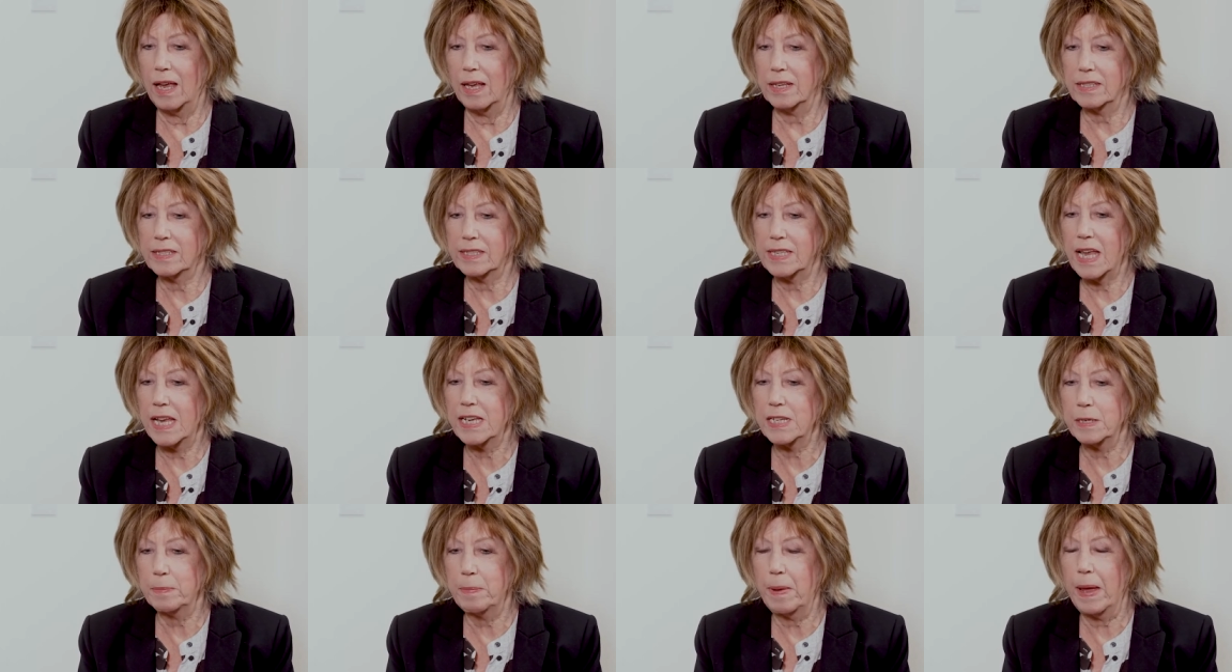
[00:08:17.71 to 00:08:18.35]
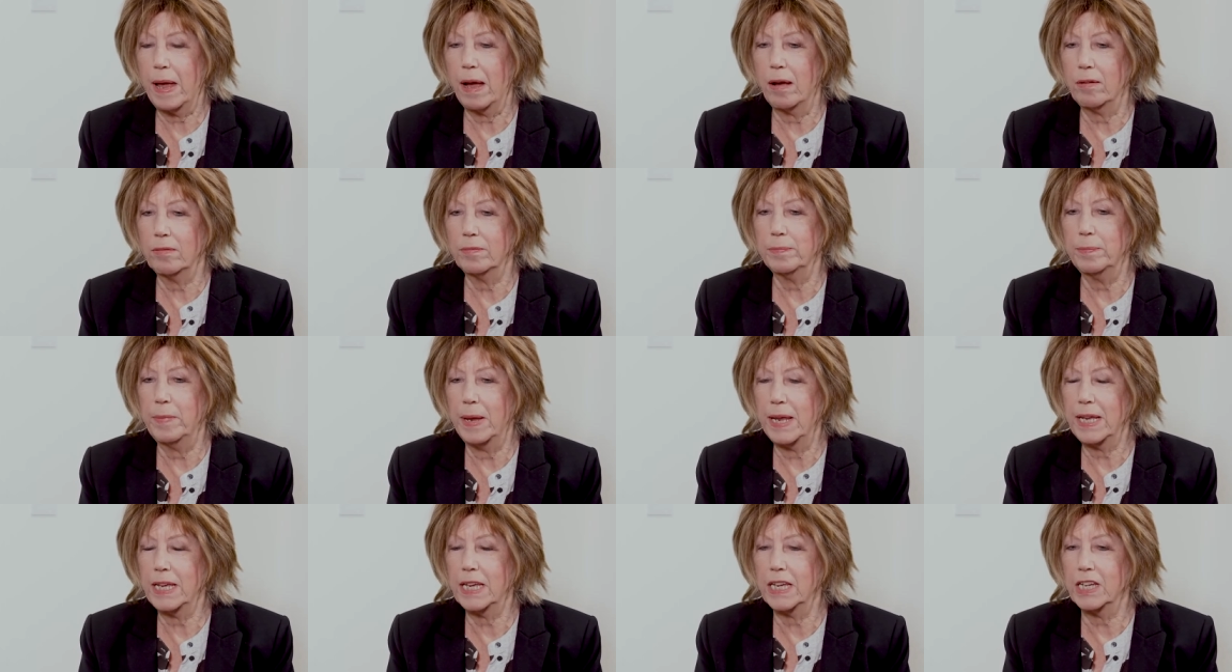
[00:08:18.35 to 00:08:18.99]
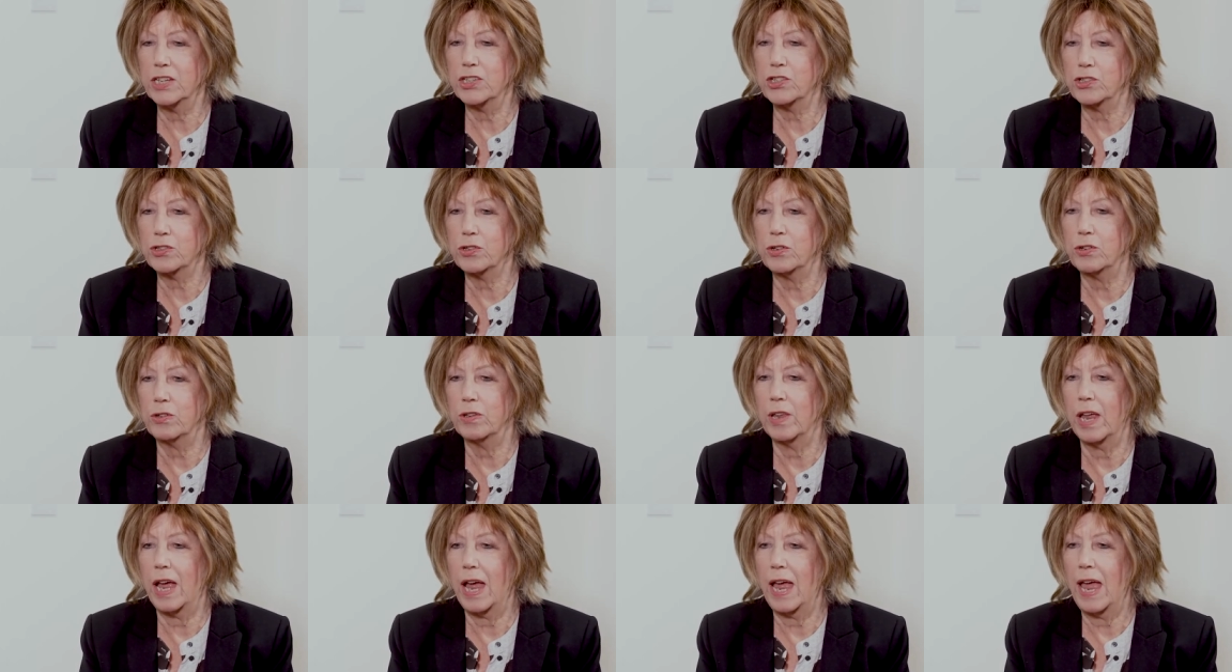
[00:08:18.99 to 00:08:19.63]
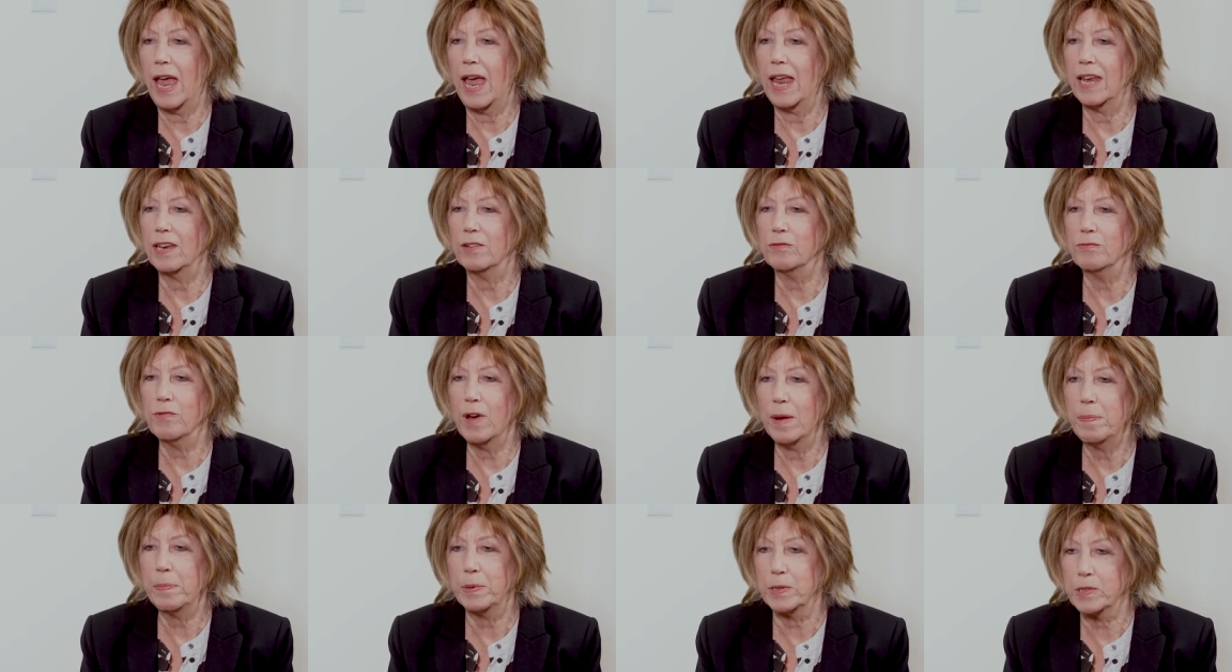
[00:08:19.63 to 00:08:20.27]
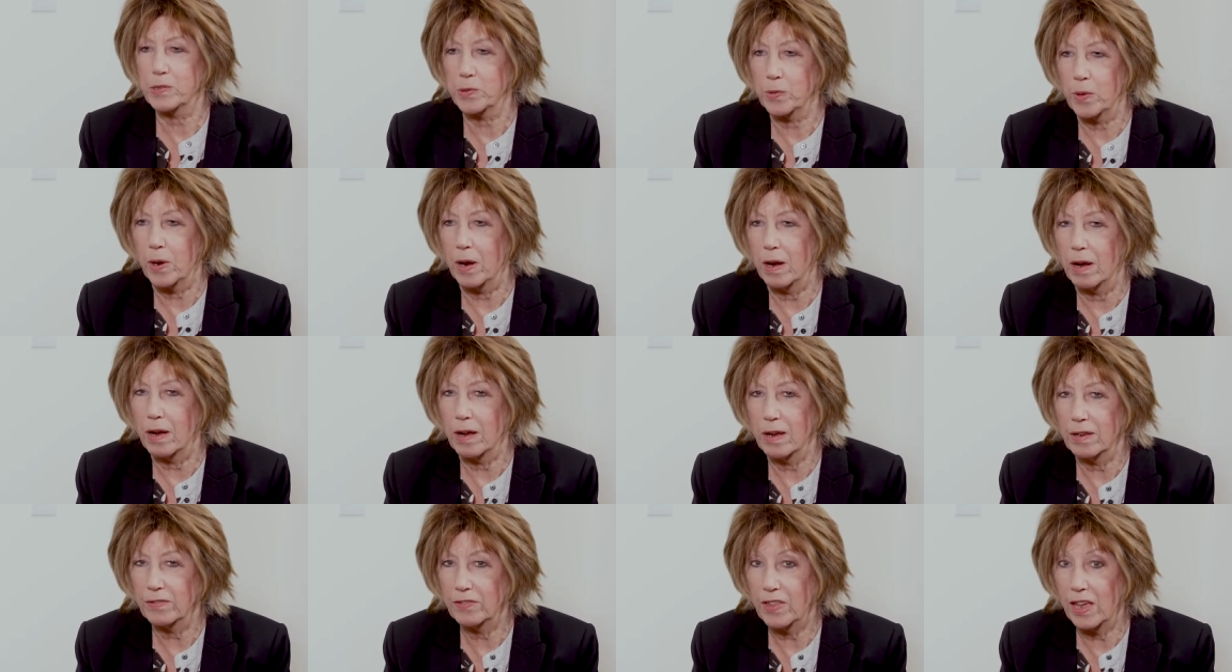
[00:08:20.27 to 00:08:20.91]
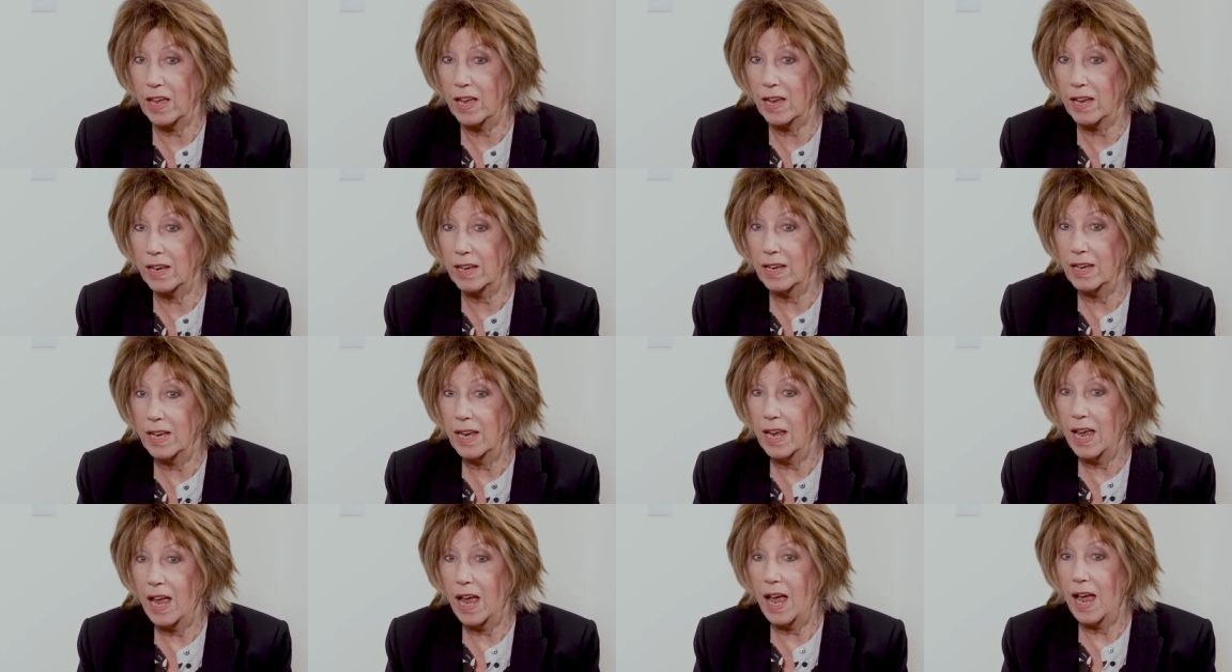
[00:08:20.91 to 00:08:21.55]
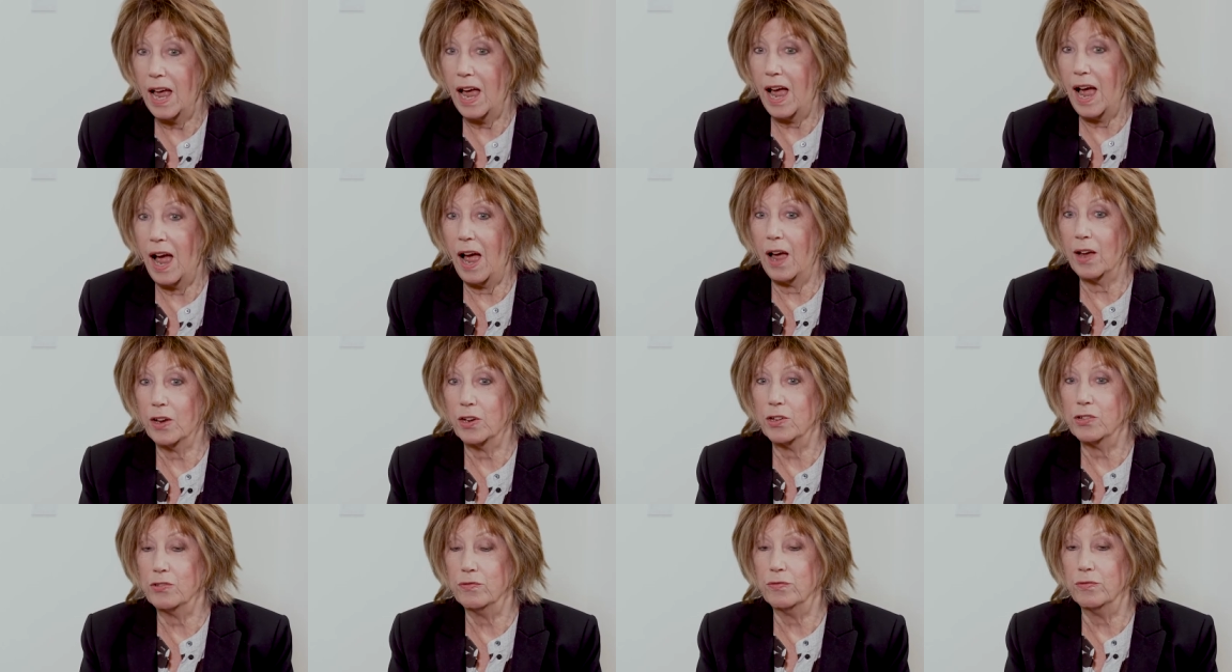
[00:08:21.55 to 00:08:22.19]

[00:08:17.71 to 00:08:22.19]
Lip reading: set about making sure that I had a repertoire that I